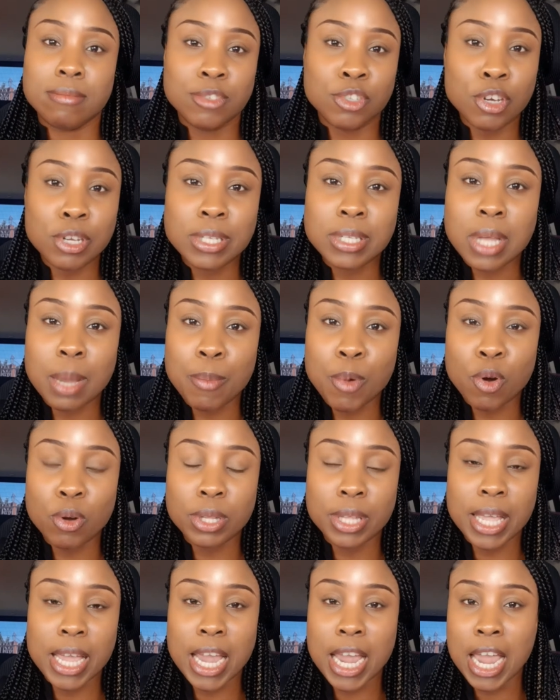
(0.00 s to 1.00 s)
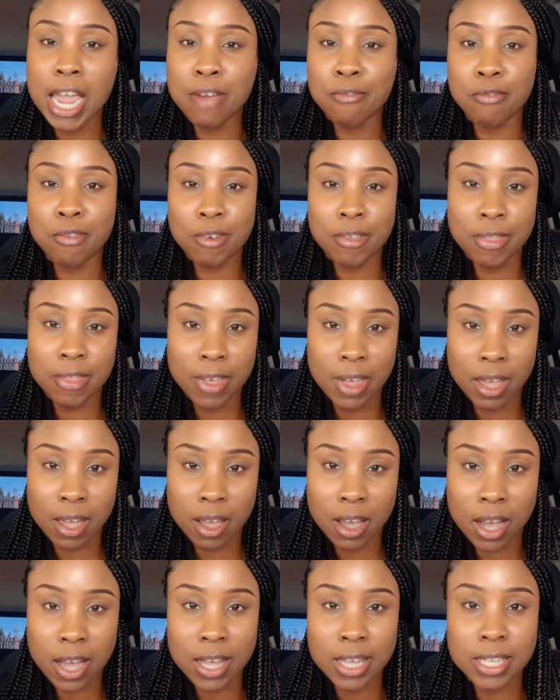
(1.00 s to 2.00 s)
just about everything,
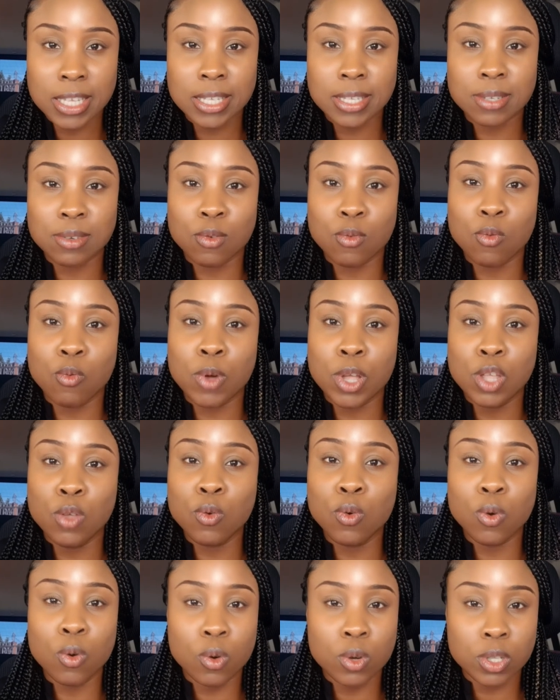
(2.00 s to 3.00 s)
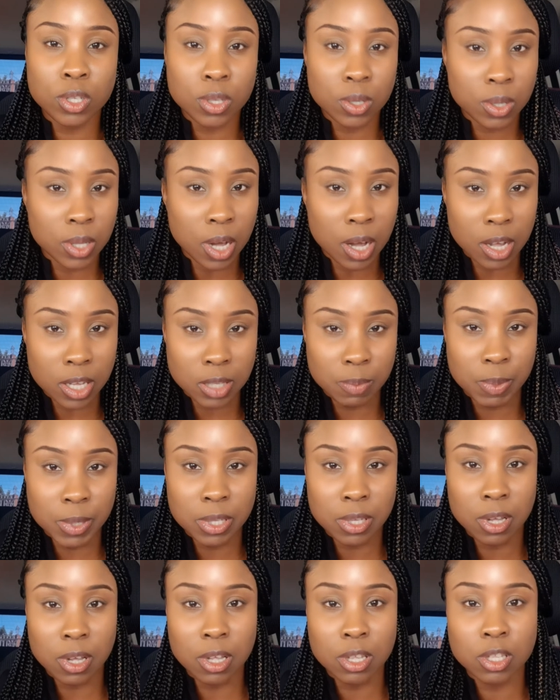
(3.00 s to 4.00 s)
because when you go to the
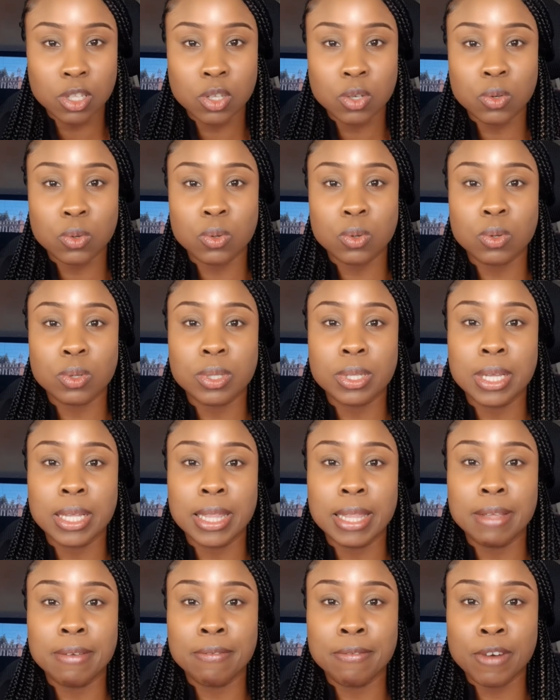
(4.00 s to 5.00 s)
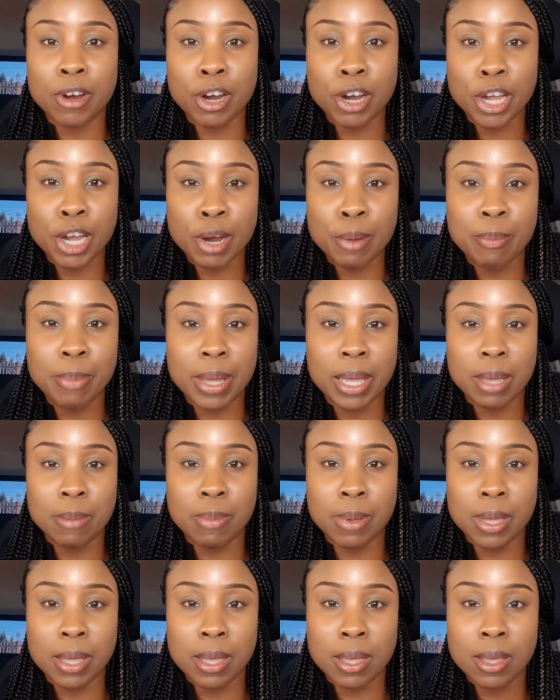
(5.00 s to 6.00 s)
hospital to deliver your
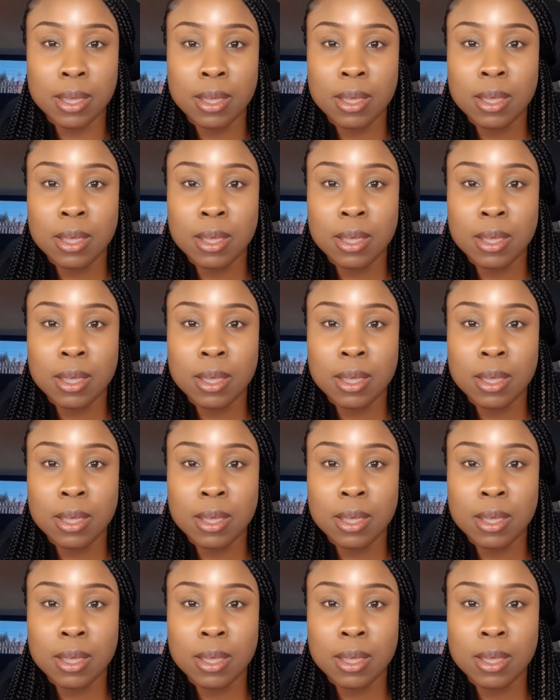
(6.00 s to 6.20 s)
baby,